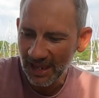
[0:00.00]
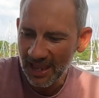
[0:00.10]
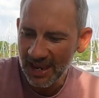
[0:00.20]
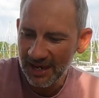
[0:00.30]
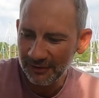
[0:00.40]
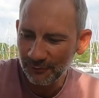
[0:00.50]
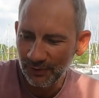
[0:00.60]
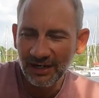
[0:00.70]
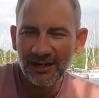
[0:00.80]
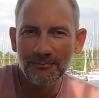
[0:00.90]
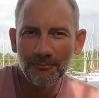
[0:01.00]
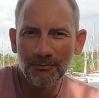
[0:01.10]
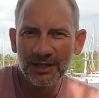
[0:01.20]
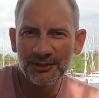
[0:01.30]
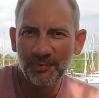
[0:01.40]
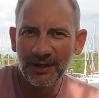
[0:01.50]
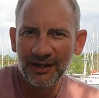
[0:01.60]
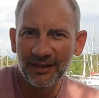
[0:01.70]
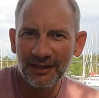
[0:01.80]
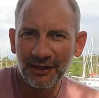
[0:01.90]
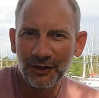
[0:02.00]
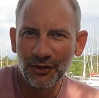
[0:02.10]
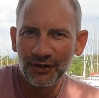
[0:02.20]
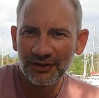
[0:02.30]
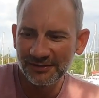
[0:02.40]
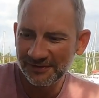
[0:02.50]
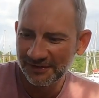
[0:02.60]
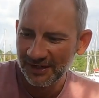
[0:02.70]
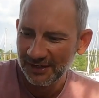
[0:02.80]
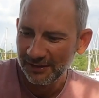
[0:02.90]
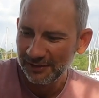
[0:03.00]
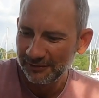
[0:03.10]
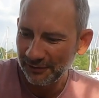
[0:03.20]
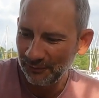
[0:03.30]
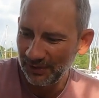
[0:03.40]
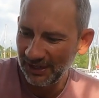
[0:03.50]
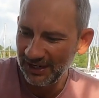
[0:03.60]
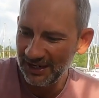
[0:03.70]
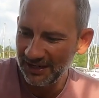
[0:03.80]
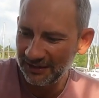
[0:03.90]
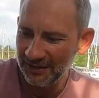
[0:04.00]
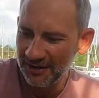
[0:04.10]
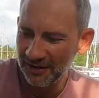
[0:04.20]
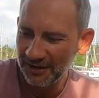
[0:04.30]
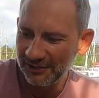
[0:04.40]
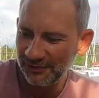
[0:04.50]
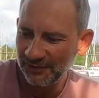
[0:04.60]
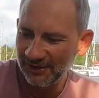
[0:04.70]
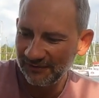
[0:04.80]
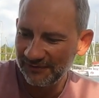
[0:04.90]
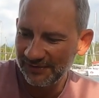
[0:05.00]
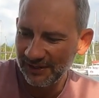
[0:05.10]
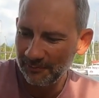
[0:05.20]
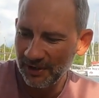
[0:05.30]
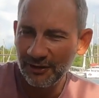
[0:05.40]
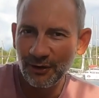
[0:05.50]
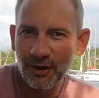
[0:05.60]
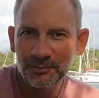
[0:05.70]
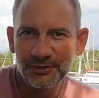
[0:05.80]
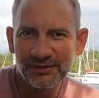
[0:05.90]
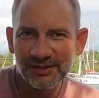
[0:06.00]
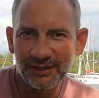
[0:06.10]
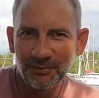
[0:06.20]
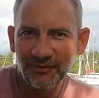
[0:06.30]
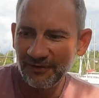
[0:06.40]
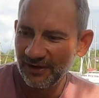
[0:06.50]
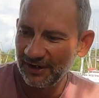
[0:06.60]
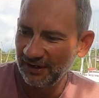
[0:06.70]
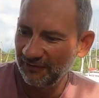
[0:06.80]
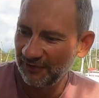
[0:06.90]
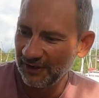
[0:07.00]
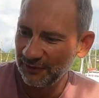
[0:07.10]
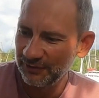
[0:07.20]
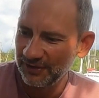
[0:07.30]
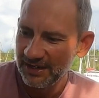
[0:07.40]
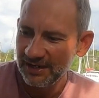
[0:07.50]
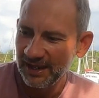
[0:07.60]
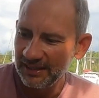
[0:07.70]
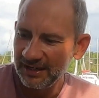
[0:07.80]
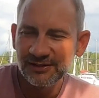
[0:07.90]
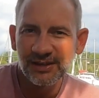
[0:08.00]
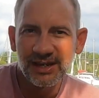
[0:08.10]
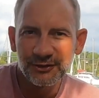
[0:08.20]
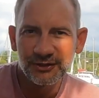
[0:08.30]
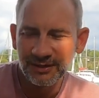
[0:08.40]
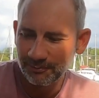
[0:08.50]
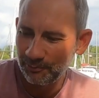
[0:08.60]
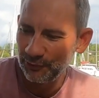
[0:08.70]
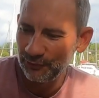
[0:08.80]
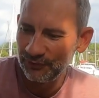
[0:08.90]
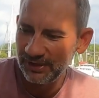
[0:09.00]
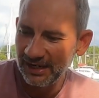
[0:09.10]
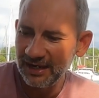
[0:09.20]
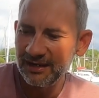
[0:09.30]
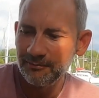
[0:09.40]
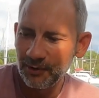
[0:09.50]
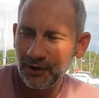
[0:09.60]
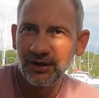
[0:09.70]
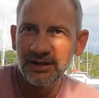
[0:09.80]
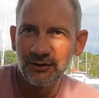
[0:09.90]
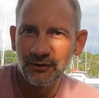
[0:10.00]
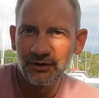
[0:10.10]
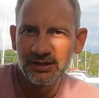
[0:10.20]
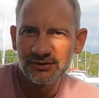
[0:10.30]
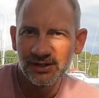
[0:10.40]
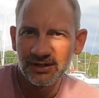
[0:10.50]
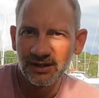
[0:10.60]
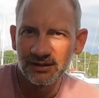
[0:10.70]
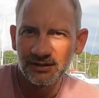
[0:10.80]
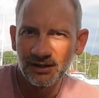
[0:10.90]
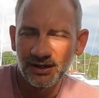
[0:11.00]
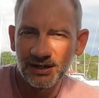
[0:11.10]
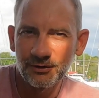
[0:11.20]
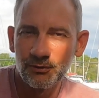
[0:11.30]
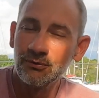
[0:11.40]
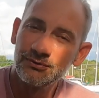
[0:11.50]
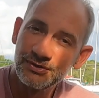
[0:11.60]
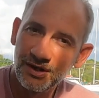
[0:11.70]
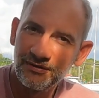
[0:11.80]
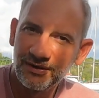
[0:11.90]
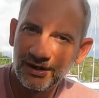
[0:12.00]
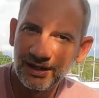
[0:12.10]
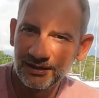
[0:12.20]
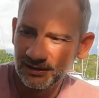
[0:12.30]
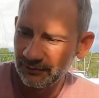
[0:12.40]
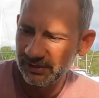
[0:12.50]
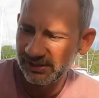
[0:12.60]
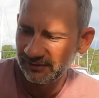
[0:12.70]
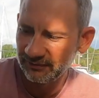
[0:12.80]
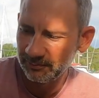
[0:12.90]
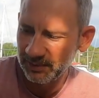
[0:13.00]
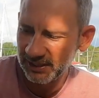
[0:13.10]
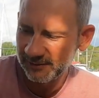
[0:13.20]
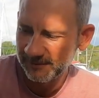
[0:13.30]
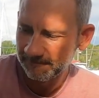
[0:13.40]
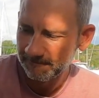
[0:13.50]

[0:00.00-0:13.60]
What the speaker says: and really much better than the lagers. So really nice to have some other options that we finally found, and these are actually brewed in Bali, not in Jakarta or Java like the rest of the beers.